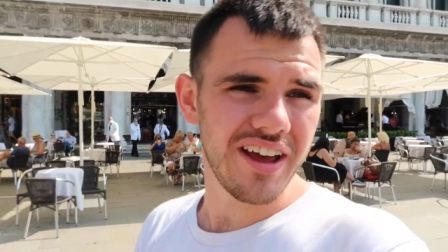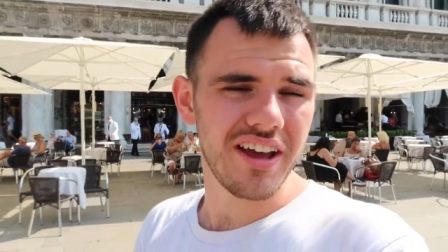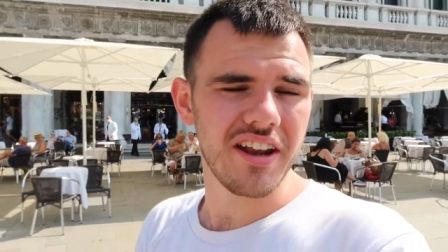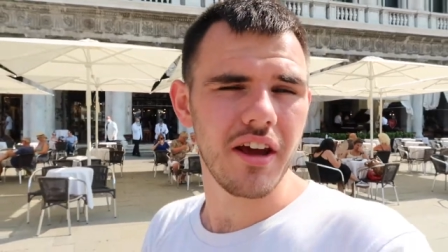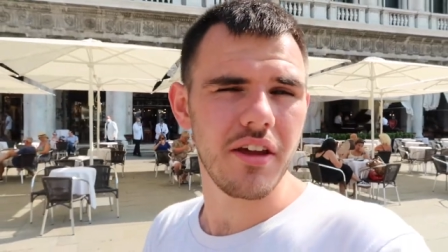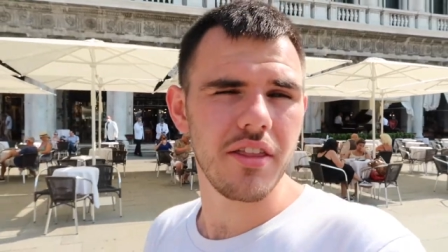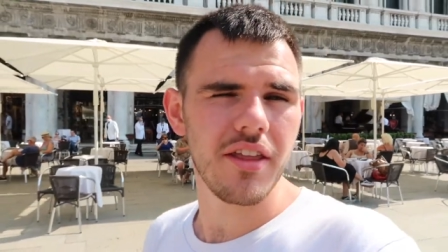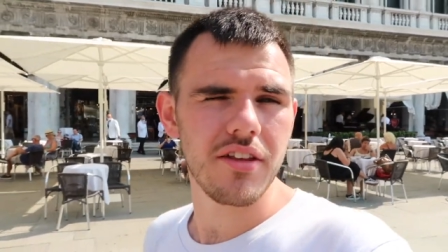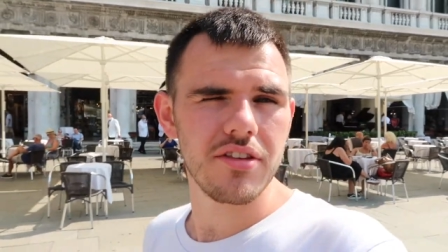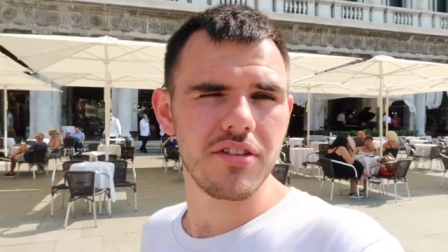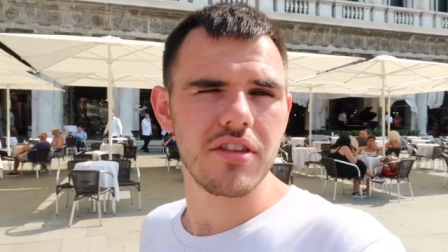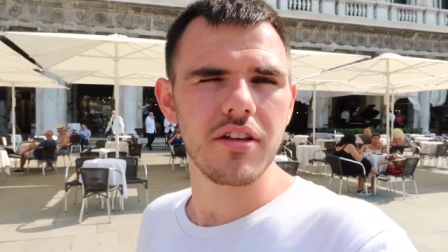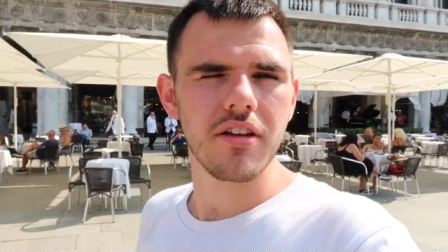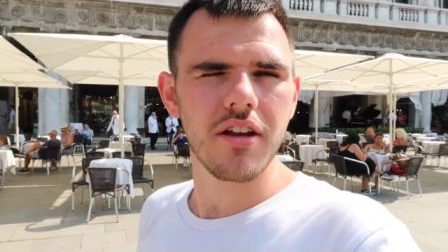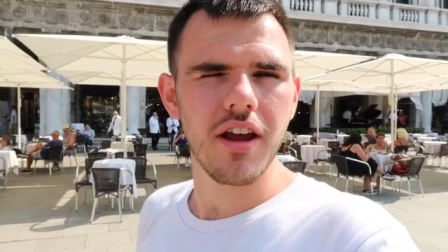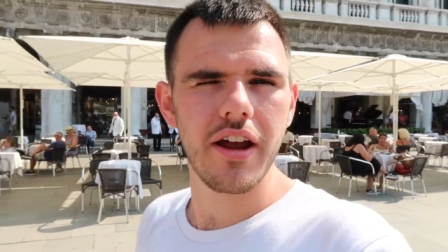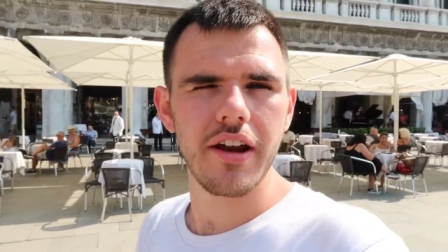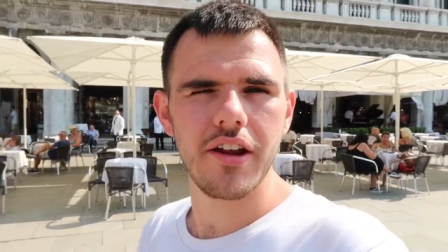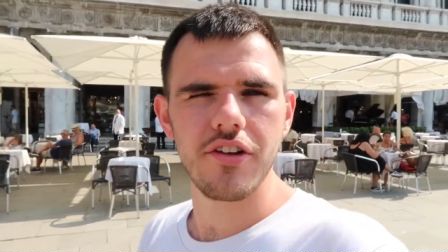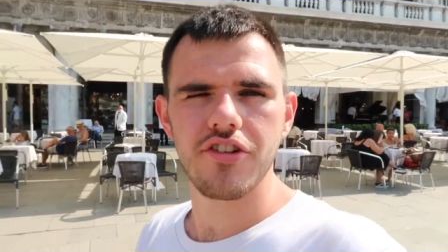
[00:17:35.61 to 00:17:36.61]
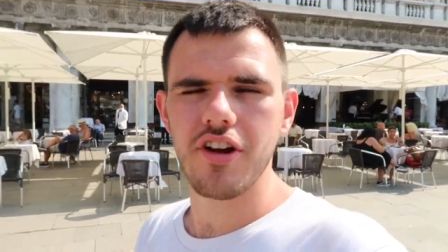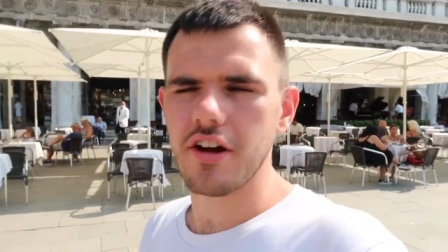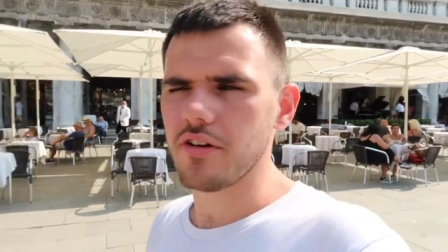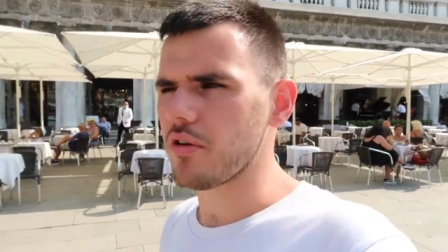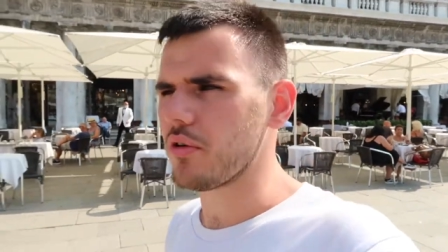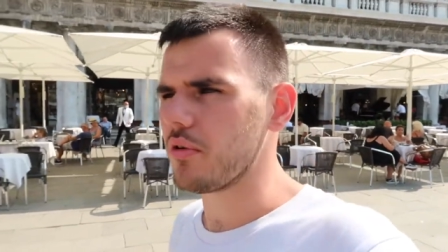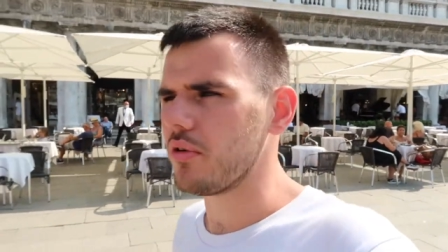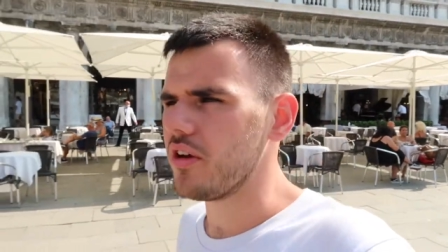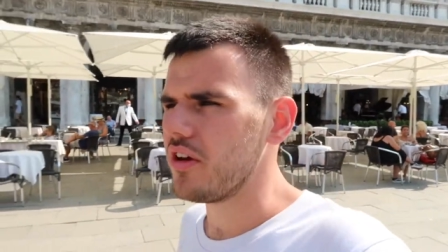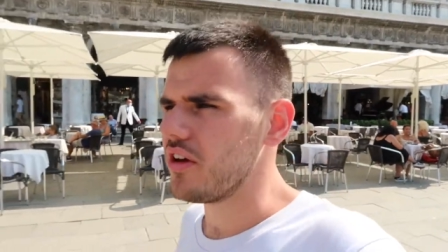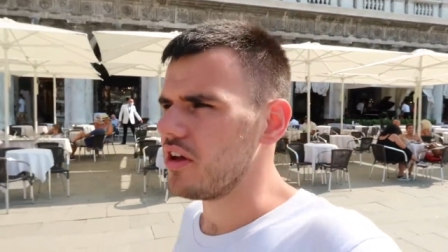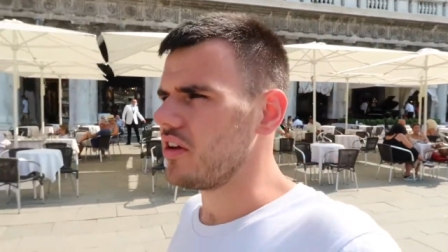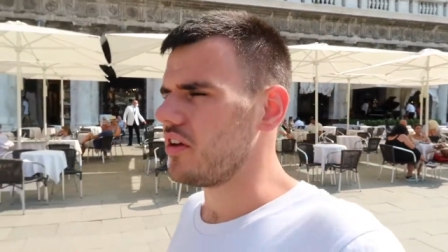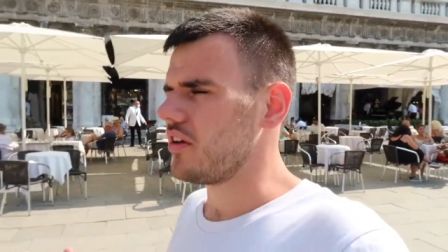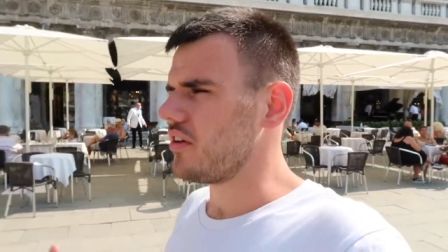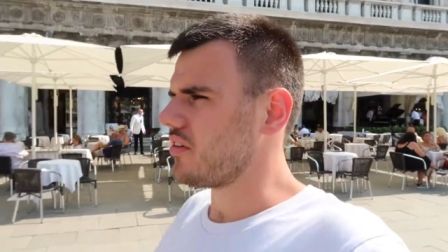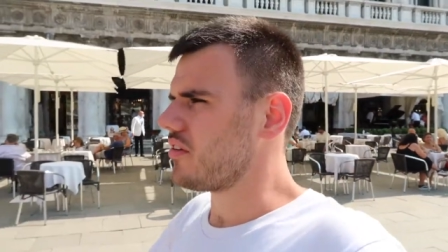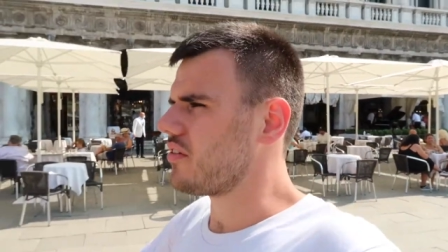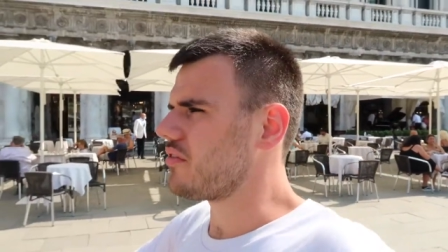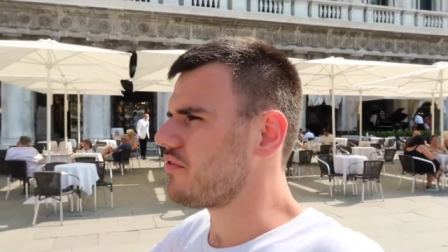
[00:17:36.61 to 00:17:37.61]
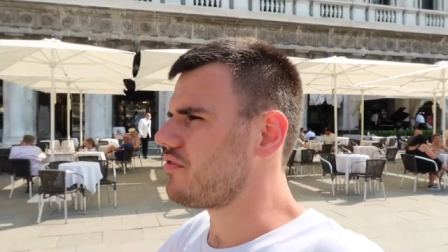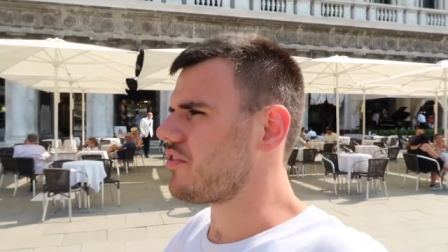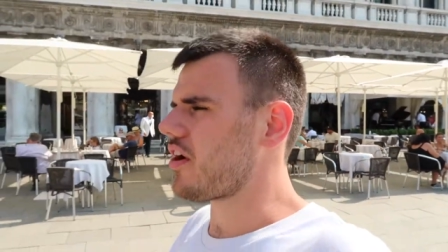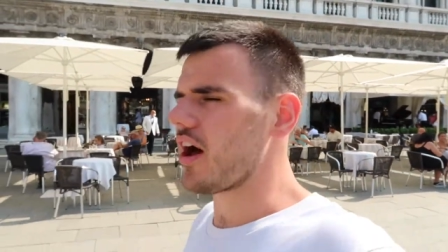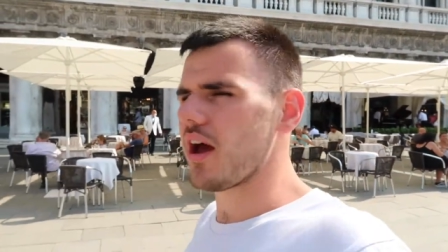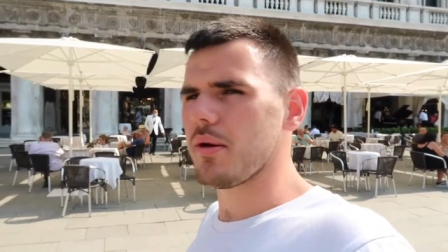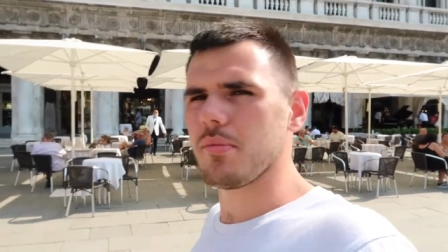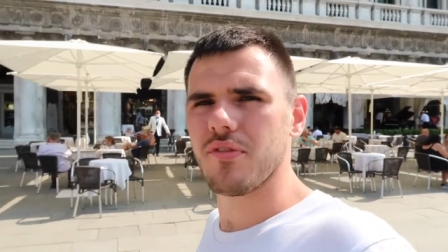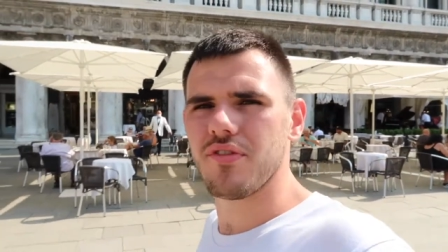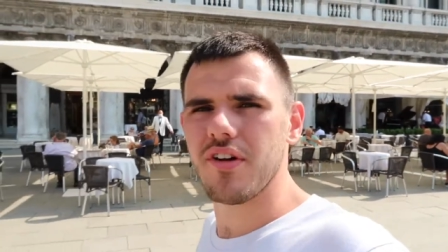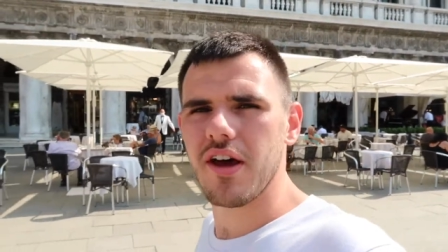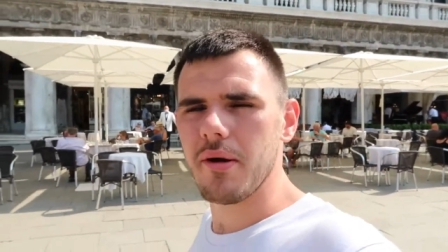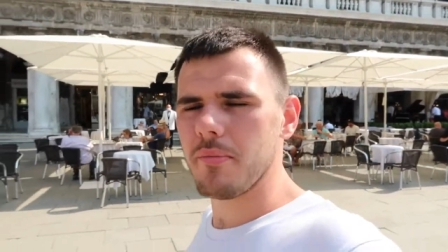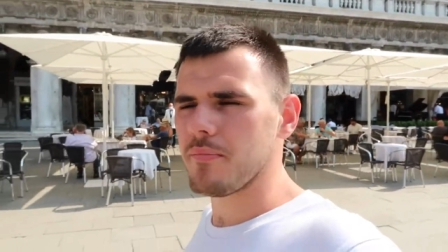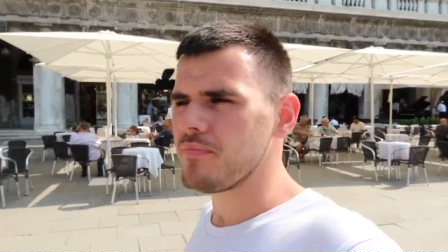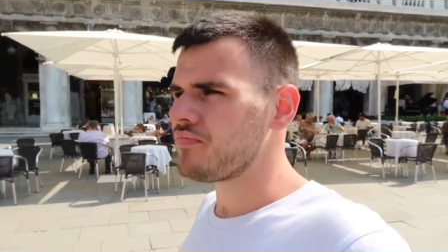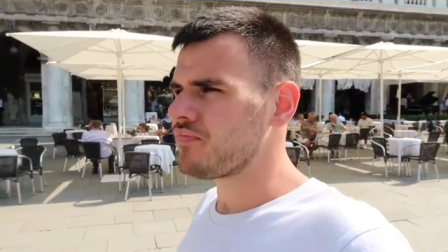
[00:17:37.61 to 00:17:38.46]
You know, that's the kind of general vibe of it.